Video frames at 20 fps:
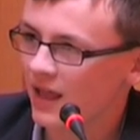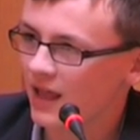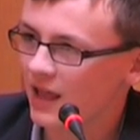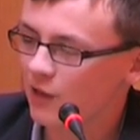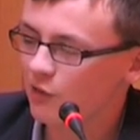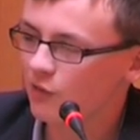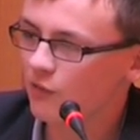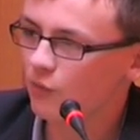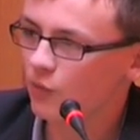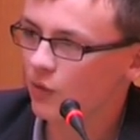
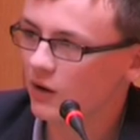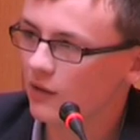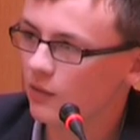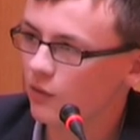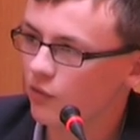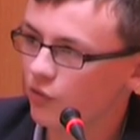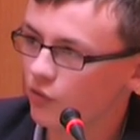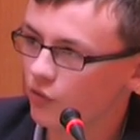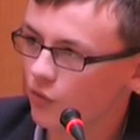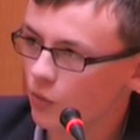Is it really
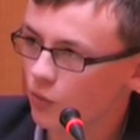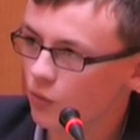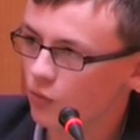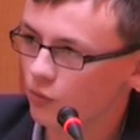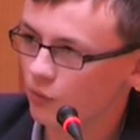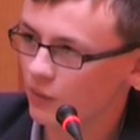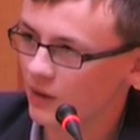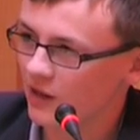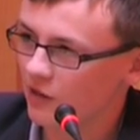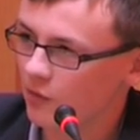the
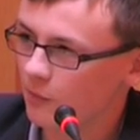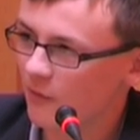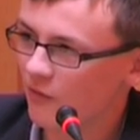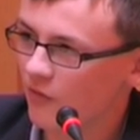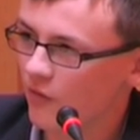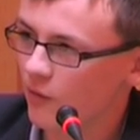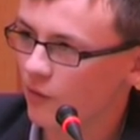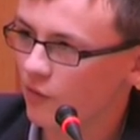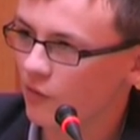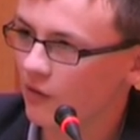schools we need to be
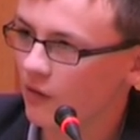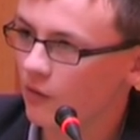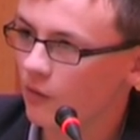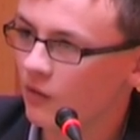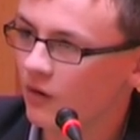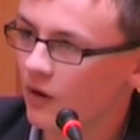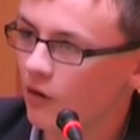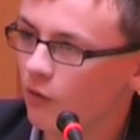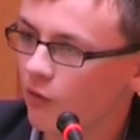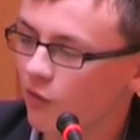focusing
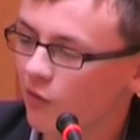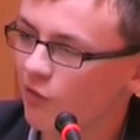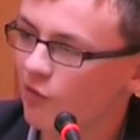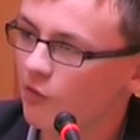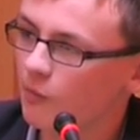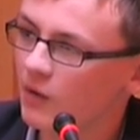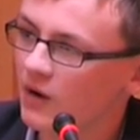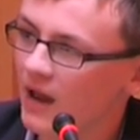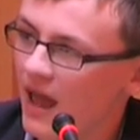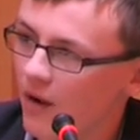on, or is it
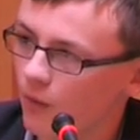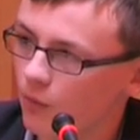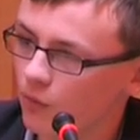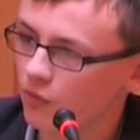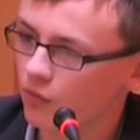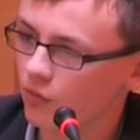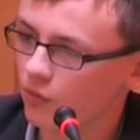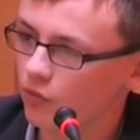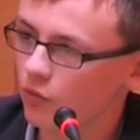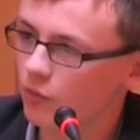someone
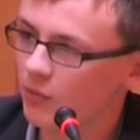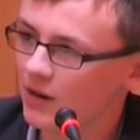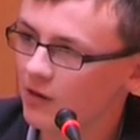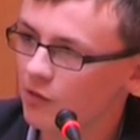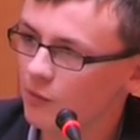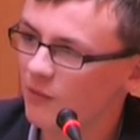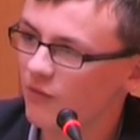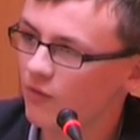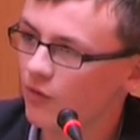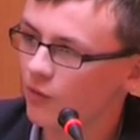else? Do we
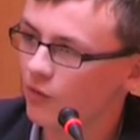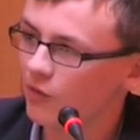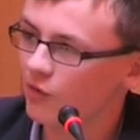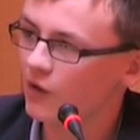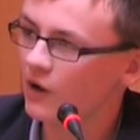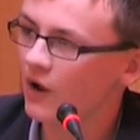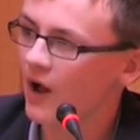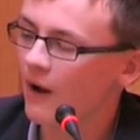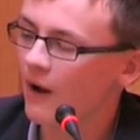need to be focusing